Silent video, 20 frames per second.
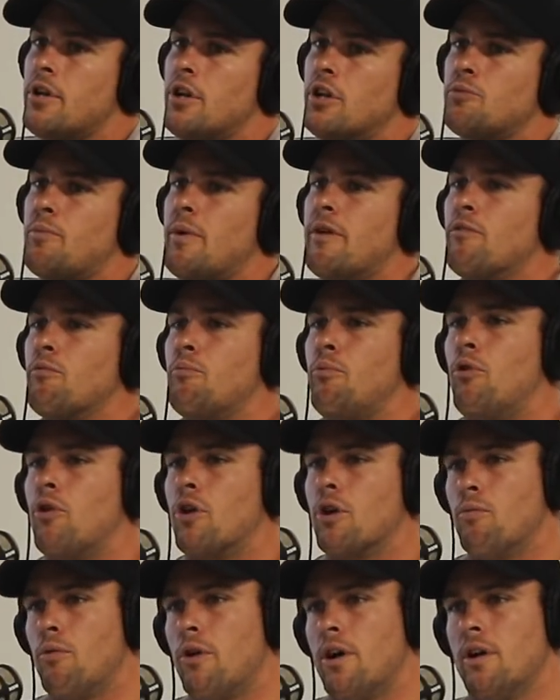it's been
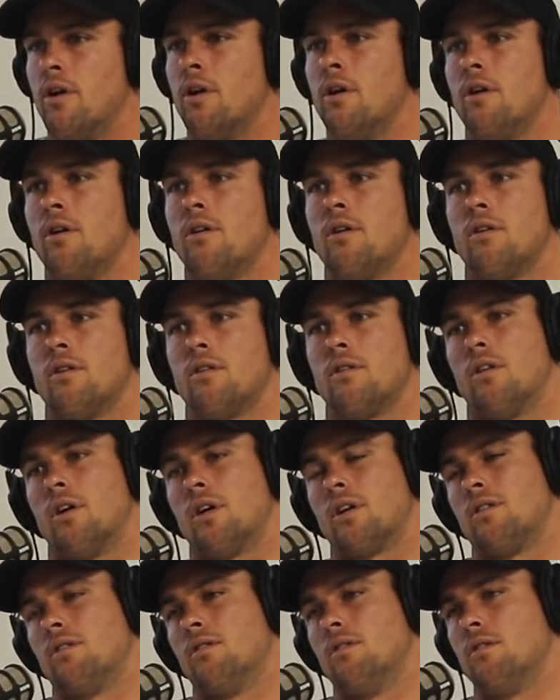reported
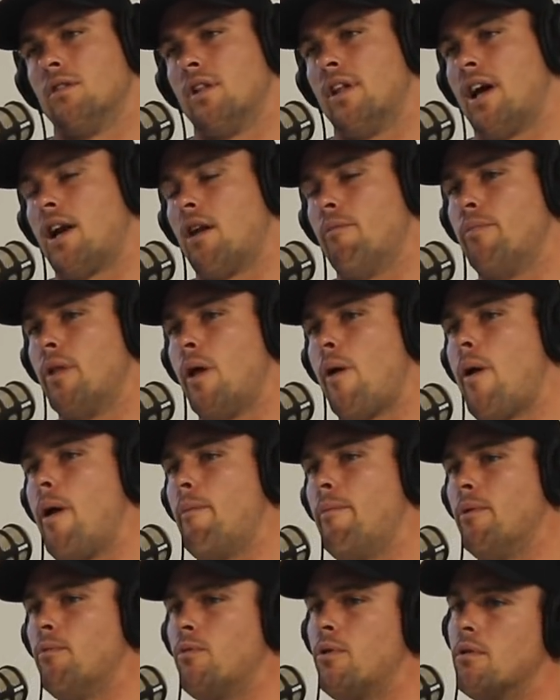they had a blow
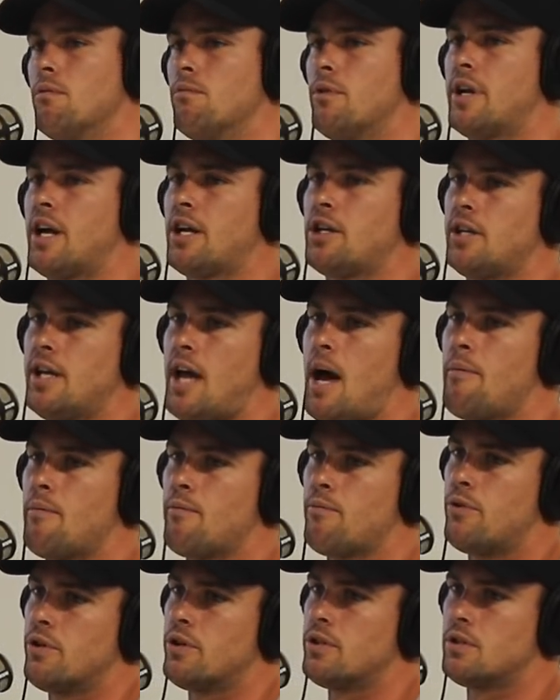up, but what actually
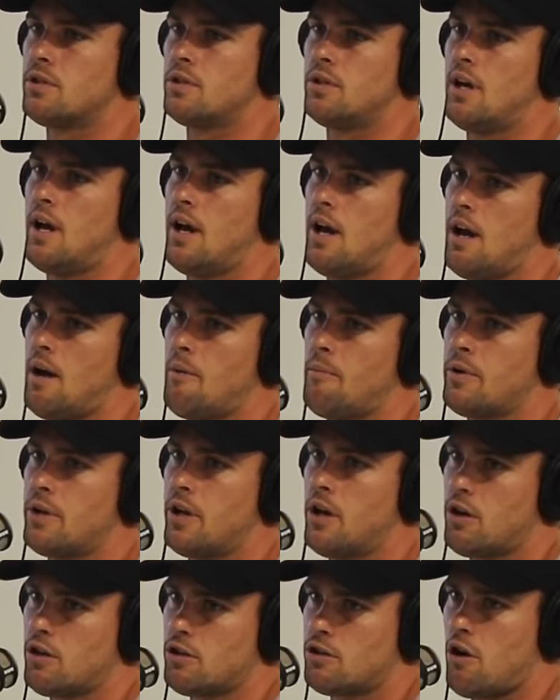happened was,
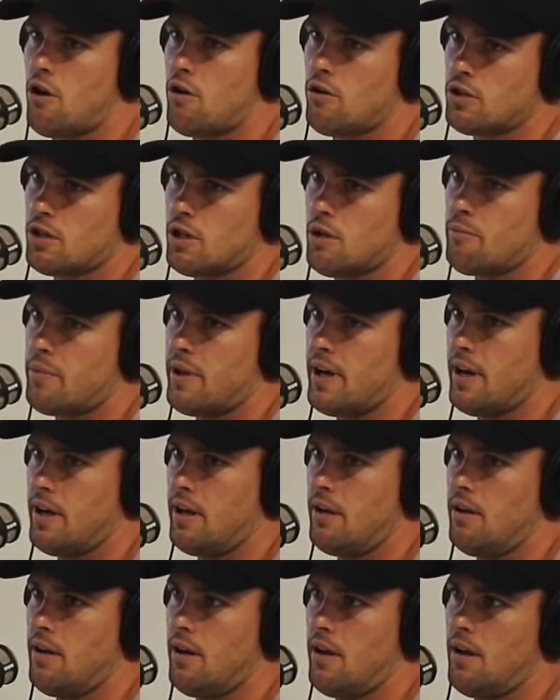I got told I was going to
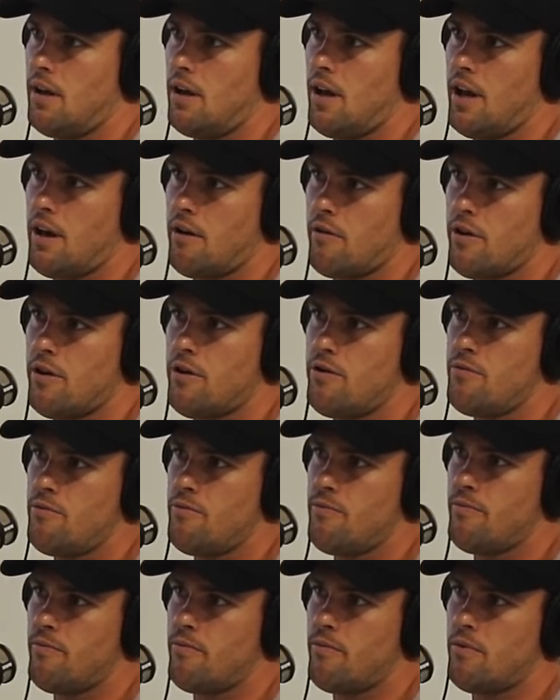play
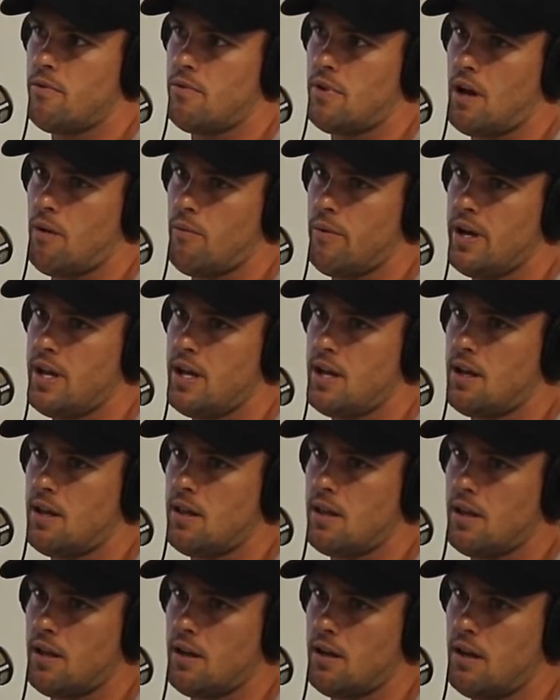NRL that week,
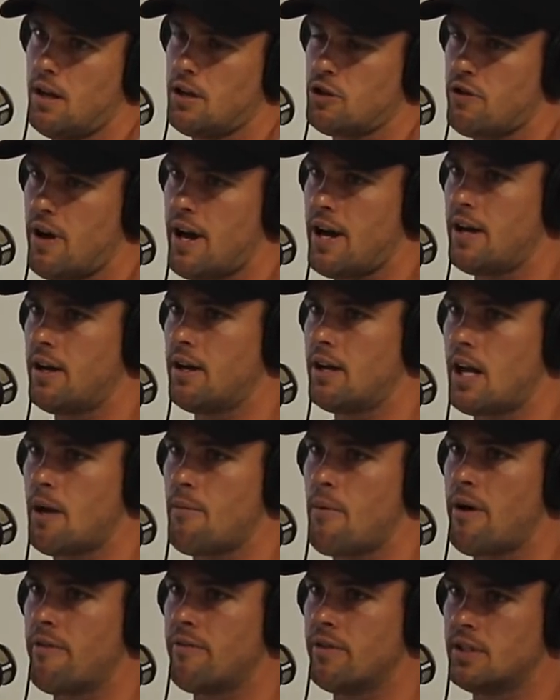and then a trainer
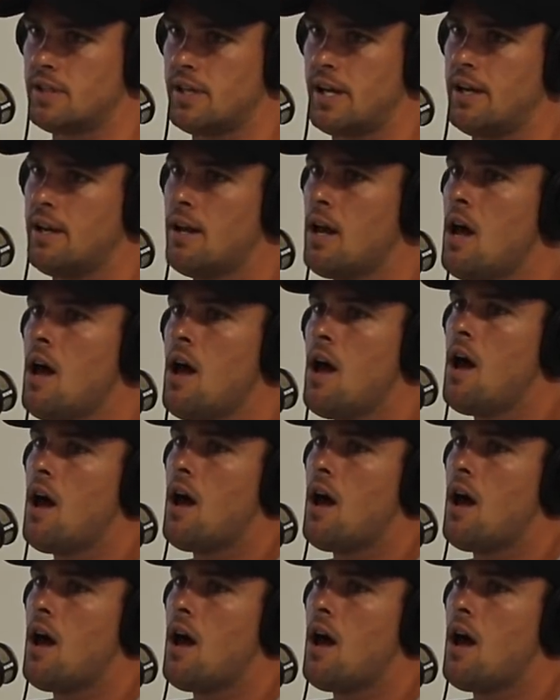come over and said,